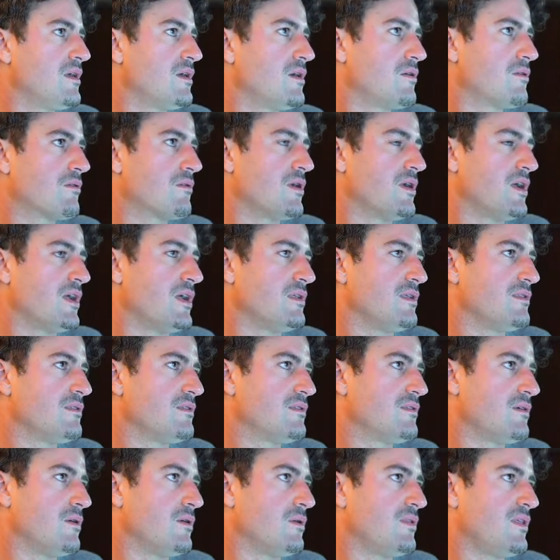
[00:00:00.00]
All right,
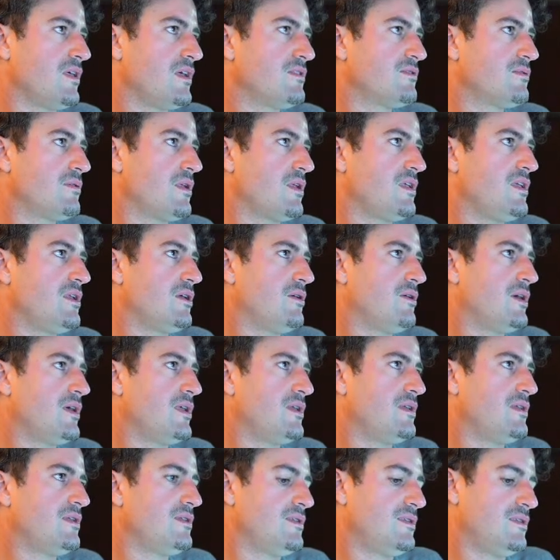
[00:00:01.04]
so that's what
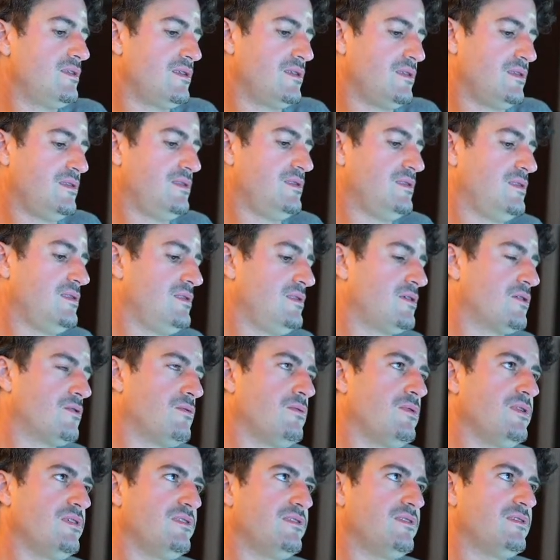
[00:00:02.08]
what. There
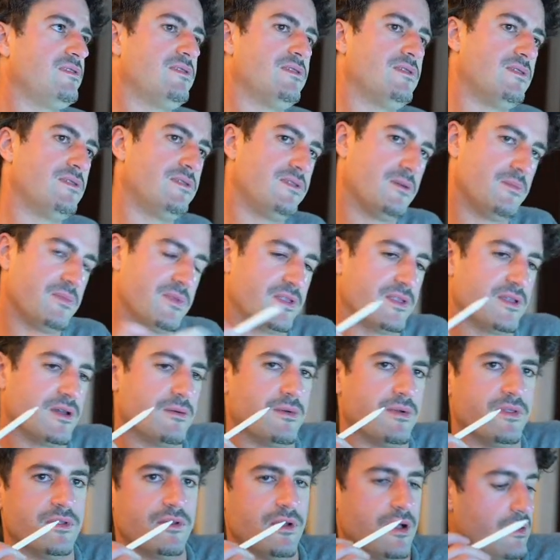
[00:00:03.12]
was something that I
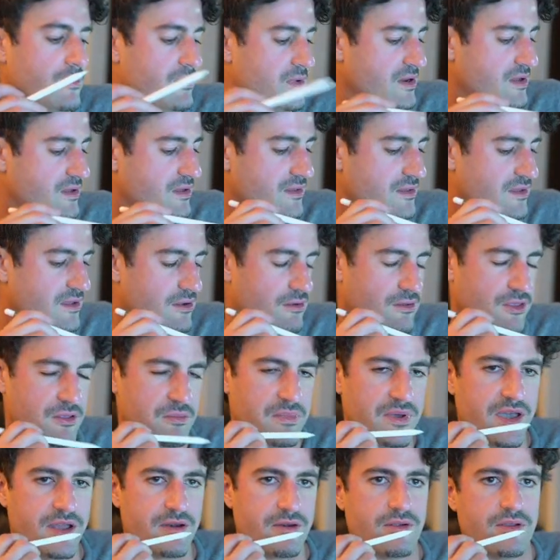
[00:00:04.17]
wanted to do. I'm gonna kill the
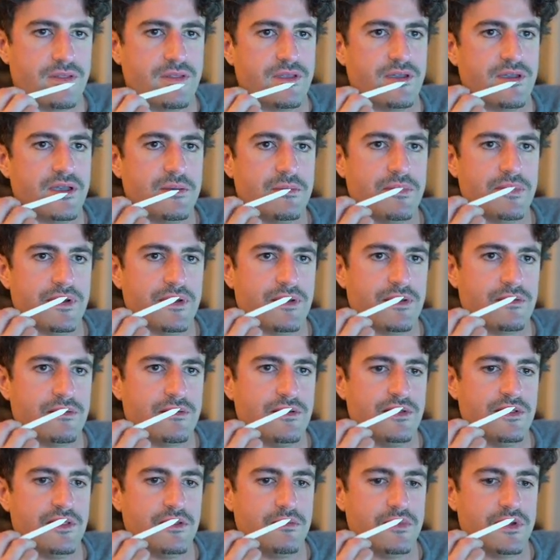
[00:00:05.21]
battery on the iPad in
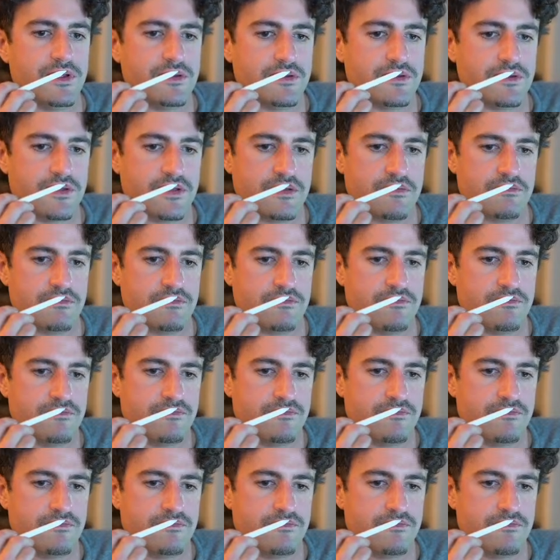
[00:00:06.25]
the meantime.